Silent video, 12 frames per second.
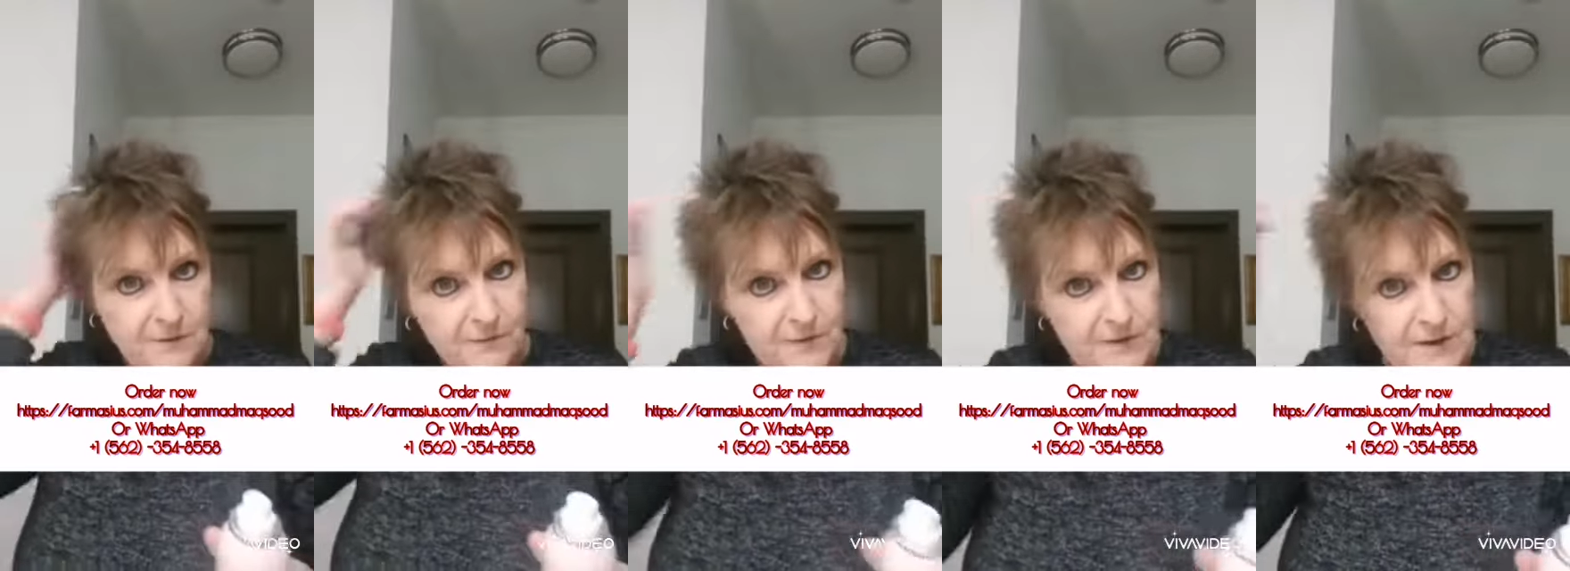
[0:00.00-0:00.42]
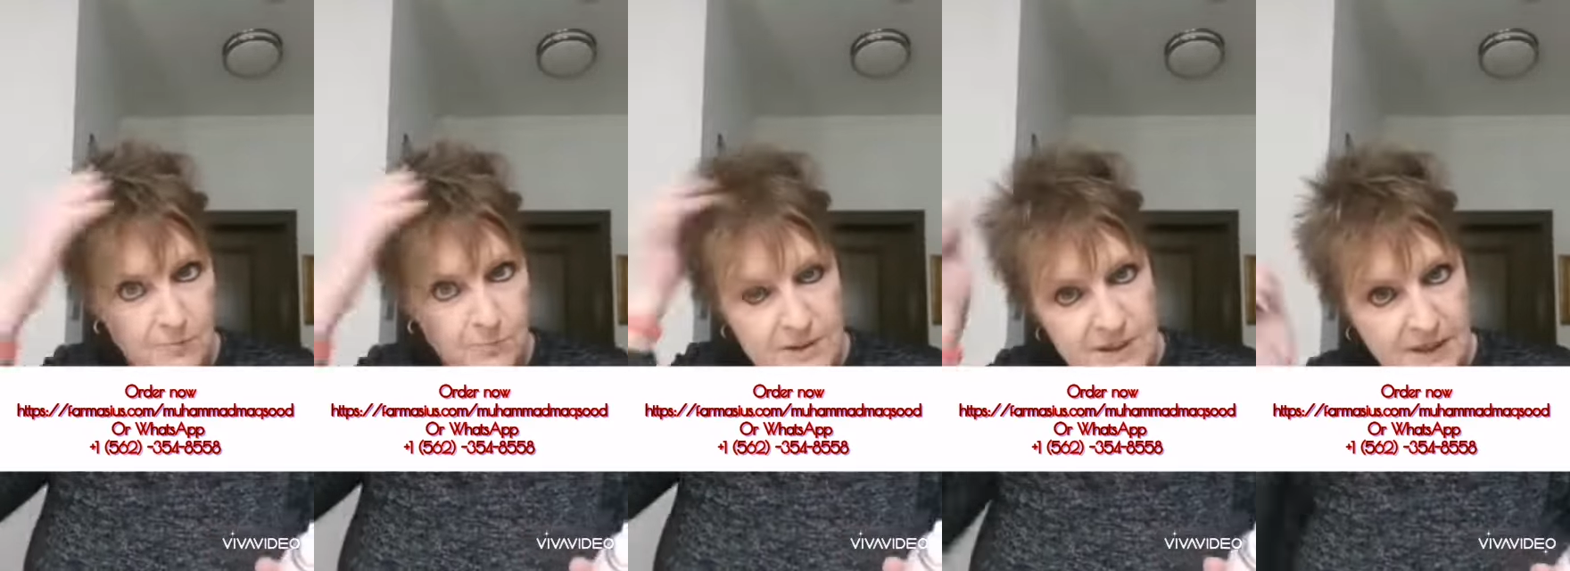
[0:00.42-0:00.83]
up to
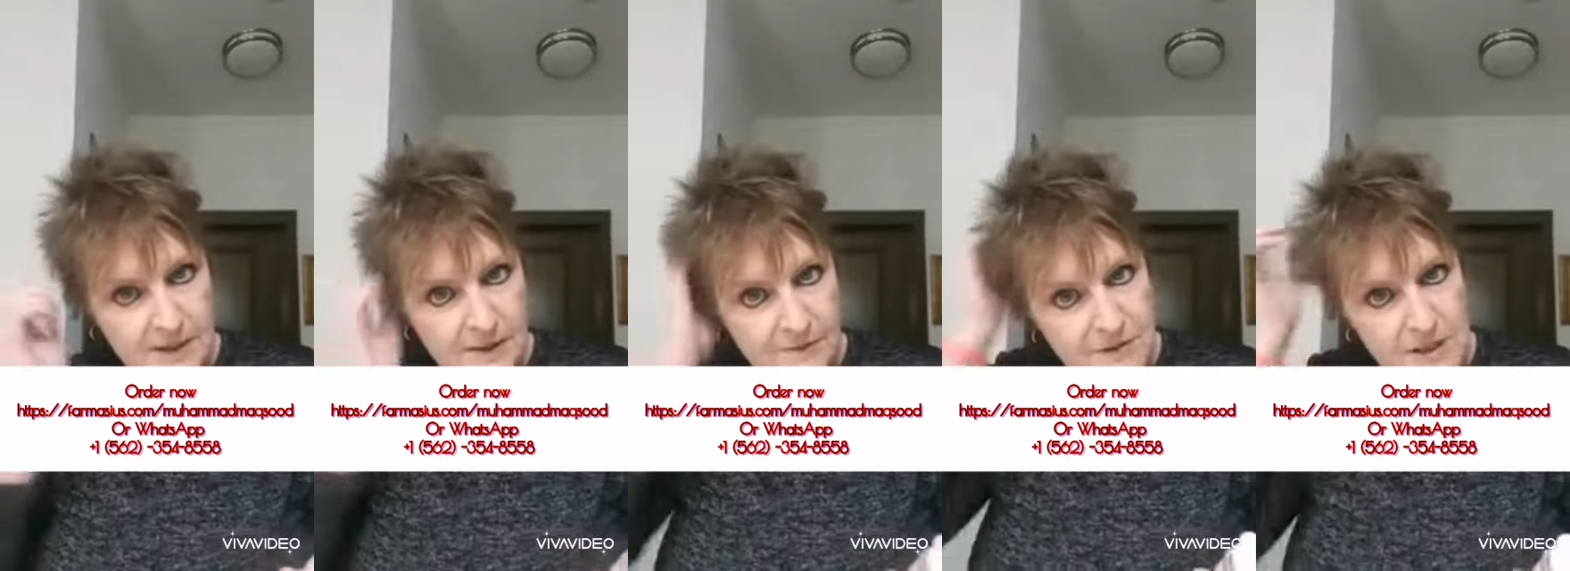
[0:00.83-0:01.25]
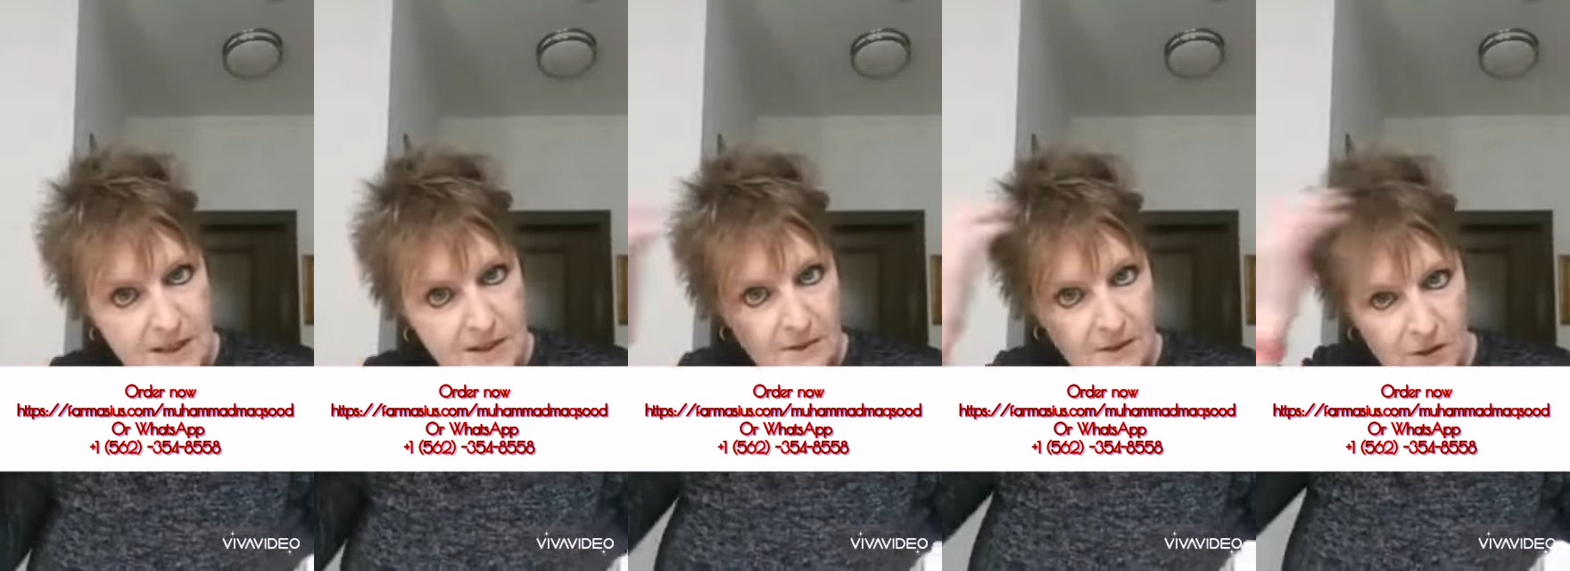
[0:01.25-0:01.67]
50%
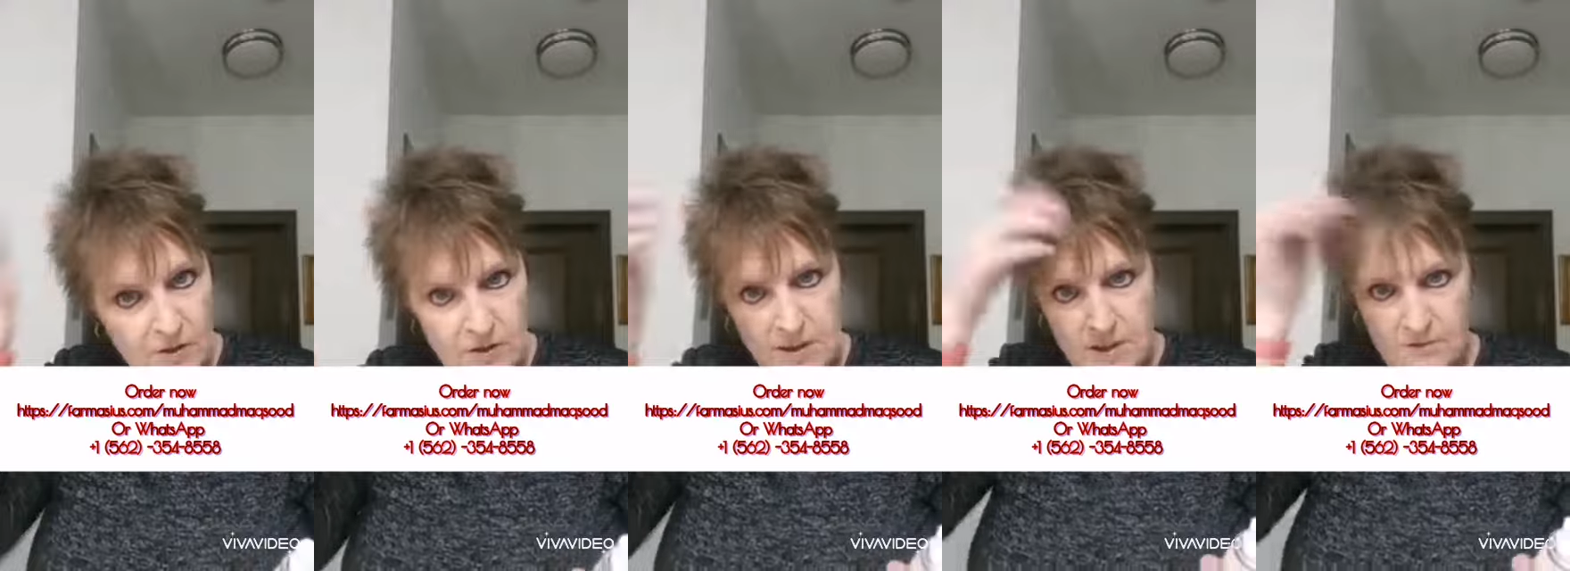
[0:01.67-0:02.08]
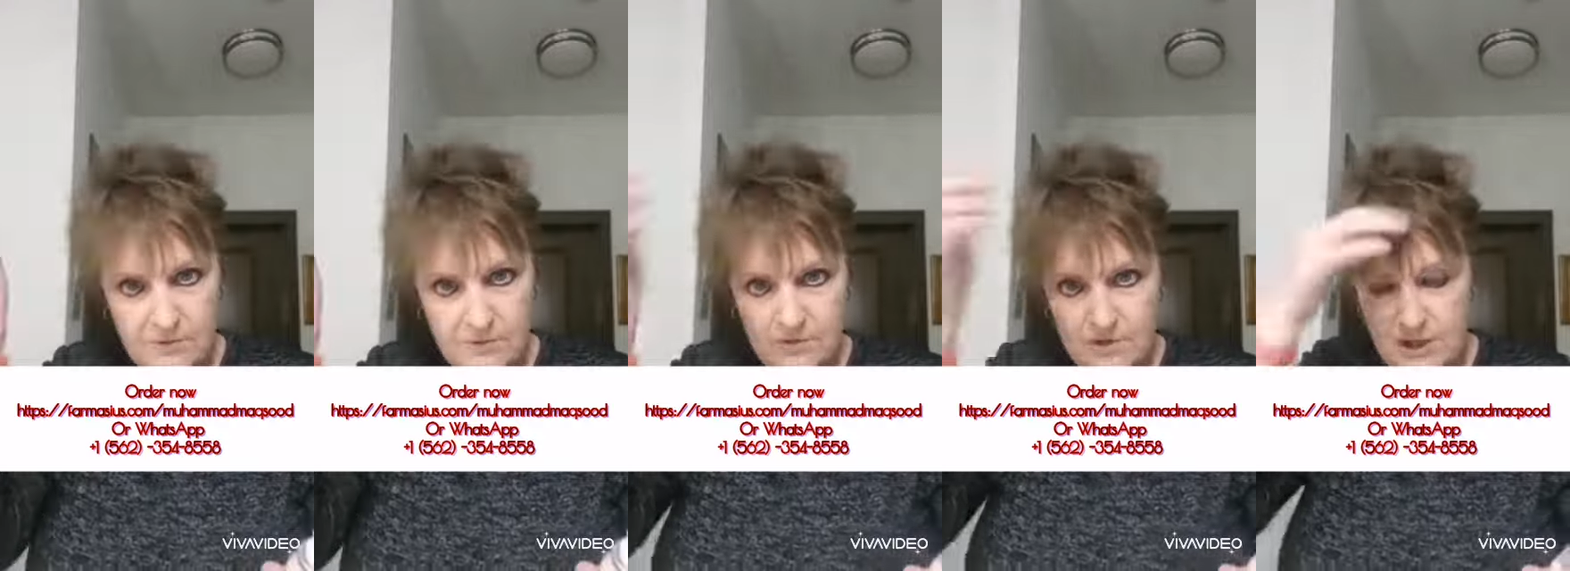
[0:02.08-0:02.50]
off sale
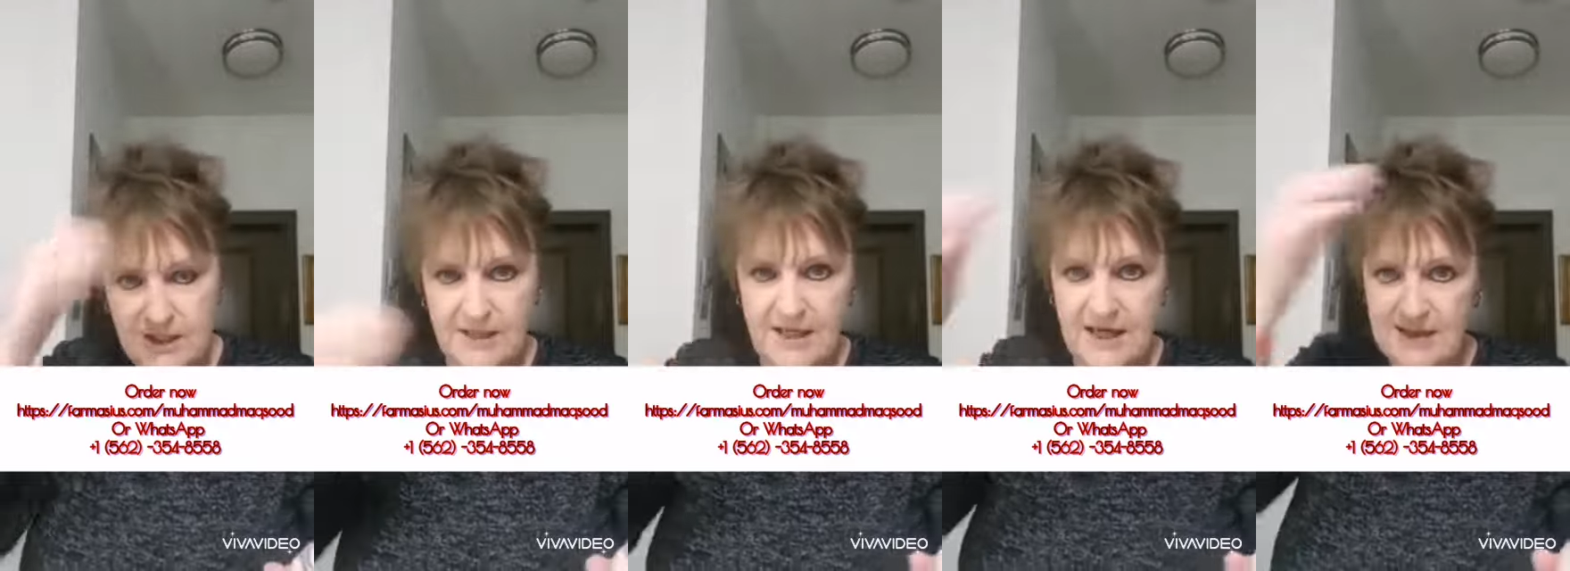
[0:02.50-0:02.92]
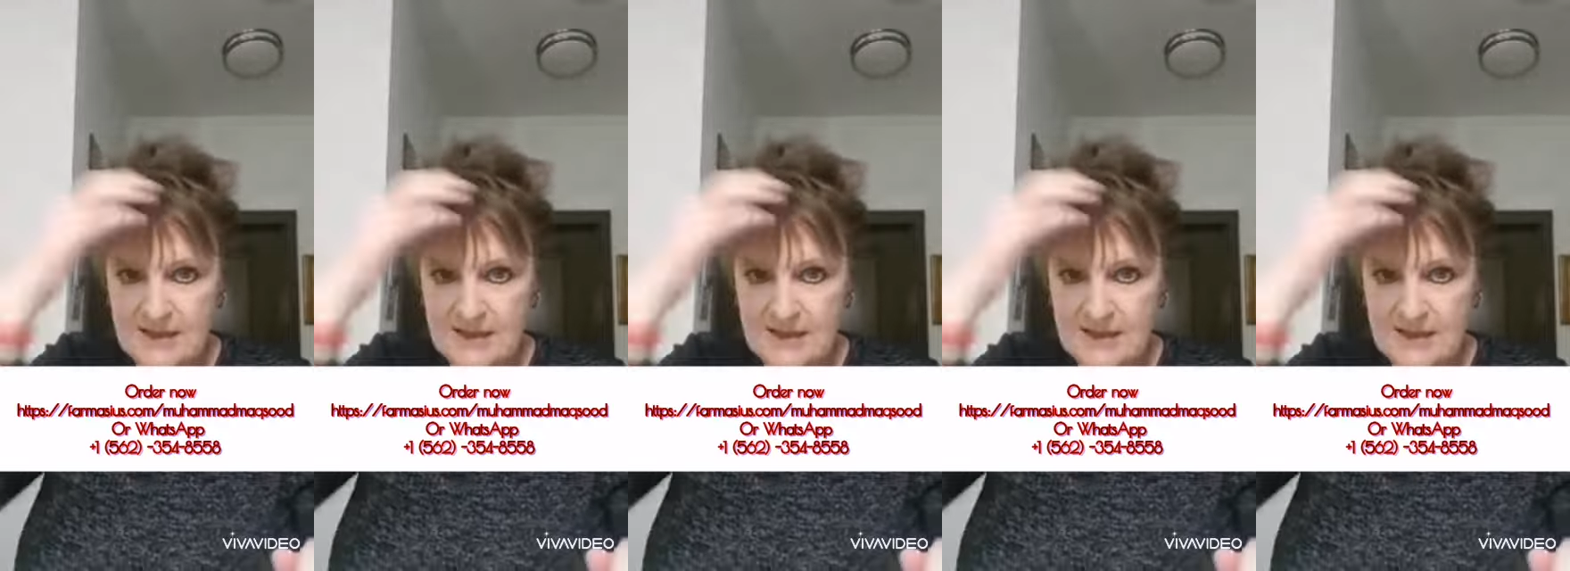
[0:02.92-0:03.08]
also. Check it